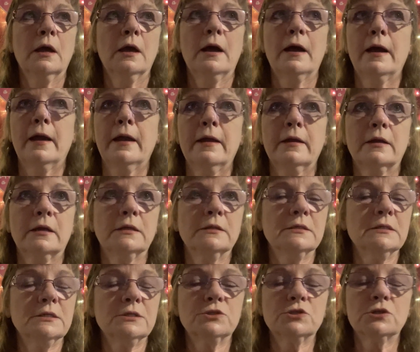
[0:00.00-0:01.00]
I can
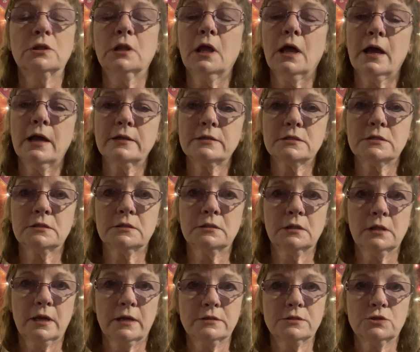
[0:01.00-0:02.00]
teach lots and
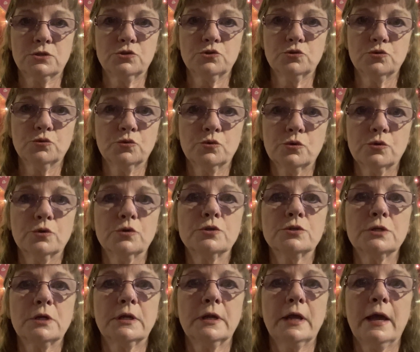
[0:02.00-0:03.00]
lots of tools
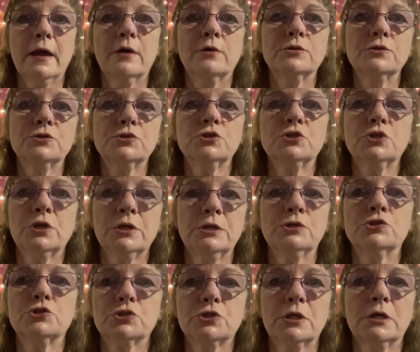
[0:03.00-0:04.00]
on how to
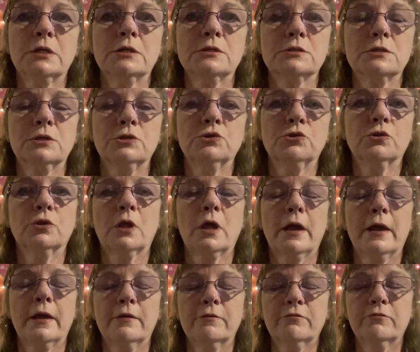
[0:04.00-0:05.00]
change things in your
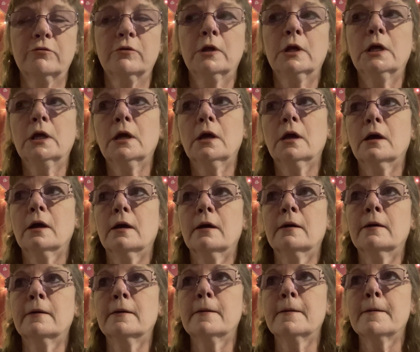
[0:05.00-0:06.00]
life.
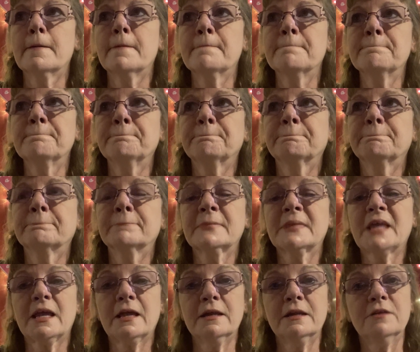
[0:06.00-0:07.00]
And
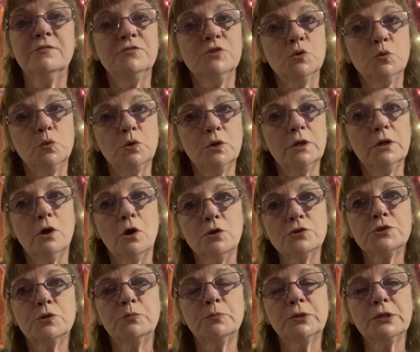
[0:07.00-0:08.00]
if you would
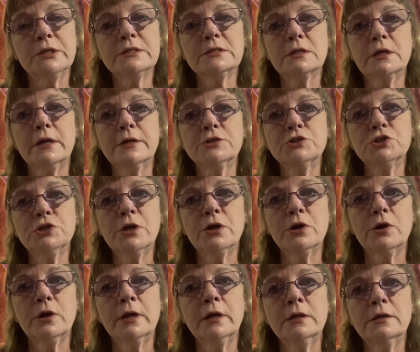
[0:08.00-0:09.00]
also please like,
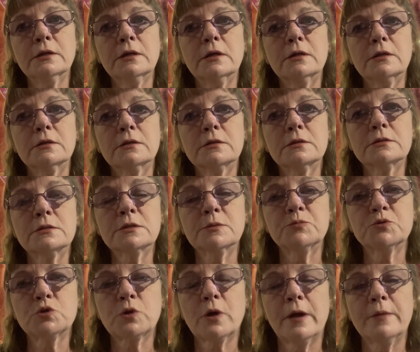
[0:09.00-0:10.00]
share, and
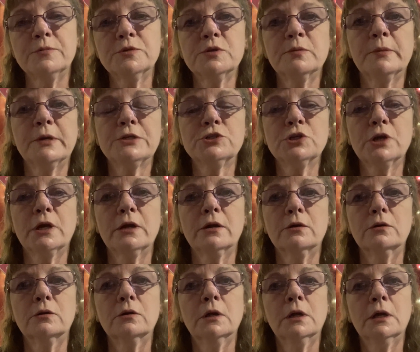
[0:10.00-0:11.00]
subscribe to my channel.